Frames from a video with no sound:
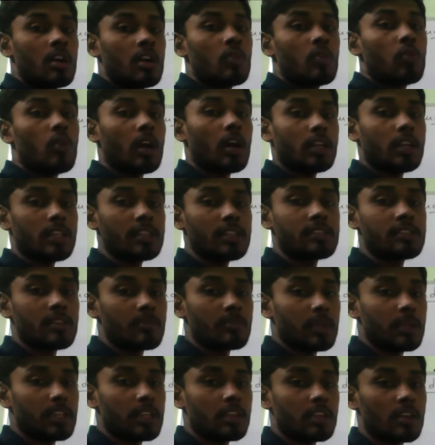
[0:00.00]
What is the
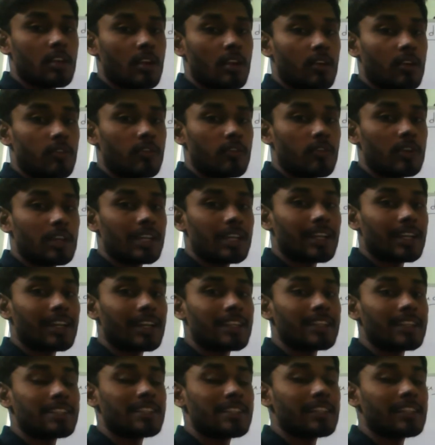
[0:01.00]
meaning of
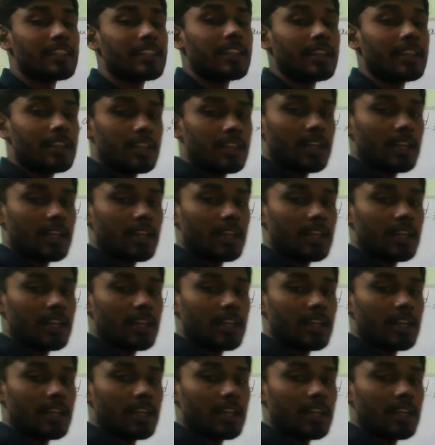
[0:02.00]
rigid?